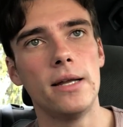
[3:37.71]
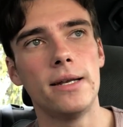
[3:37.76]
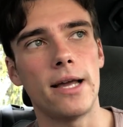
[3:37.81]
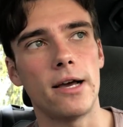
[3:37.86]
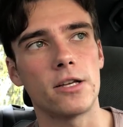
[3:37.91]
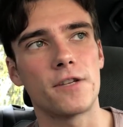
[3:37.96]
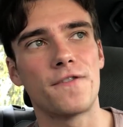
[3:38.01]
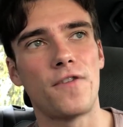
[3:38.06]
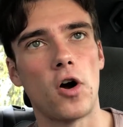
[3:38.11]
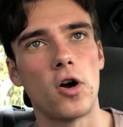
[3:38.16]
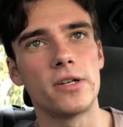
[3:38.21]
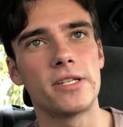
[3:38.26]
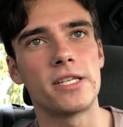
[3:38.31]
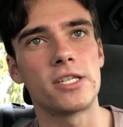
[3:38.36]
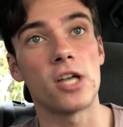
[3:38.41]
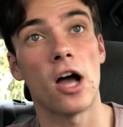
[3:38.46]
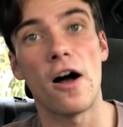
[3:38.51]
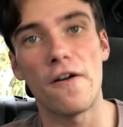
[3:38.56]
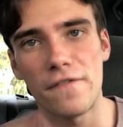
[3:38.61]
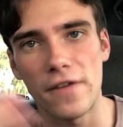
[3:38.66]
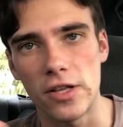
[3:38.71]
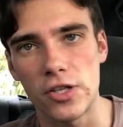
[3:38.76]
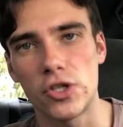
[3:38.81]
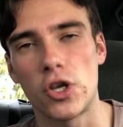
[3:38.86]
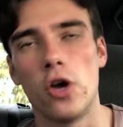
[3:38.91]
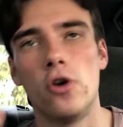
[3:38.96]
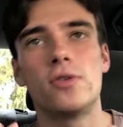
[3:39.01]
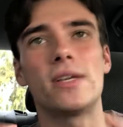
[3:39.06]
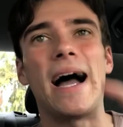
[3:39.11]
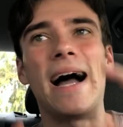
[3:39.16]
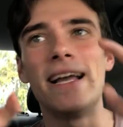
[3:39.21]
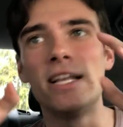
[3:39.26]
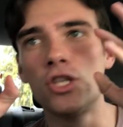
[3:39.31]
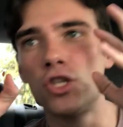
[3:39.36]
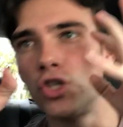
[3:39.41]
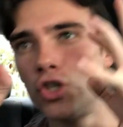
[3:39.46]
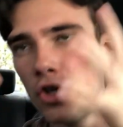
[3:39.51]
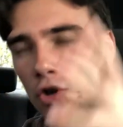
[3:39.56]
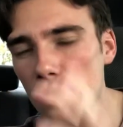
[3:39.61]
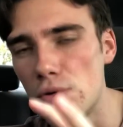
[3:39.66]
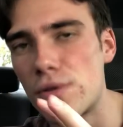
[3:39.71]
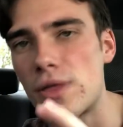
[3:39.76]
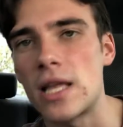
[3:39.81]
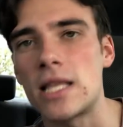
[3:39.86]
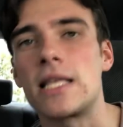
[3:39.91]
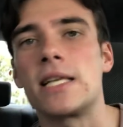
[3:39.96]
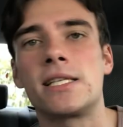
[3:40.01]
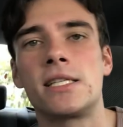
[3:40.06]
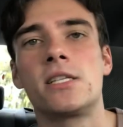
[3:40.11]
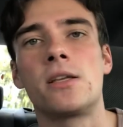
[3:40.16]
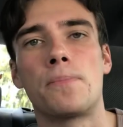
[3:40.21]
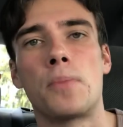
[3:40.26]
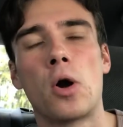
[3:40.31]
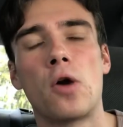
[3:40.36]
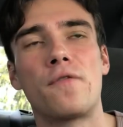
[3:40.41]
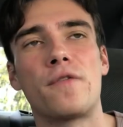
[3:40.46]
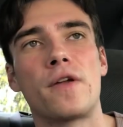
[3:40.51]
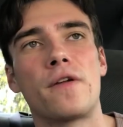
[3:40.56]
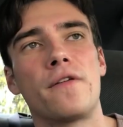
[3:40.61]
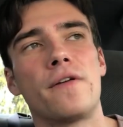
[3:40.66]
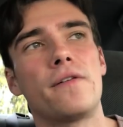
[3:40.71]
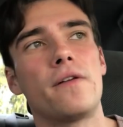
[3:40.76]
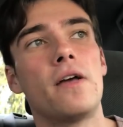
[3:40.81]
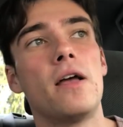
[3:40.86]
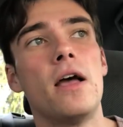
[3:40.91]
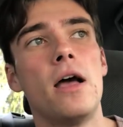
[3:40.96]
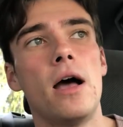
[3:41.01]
Now, as far as this offense goes, I do think this is a perfect fit.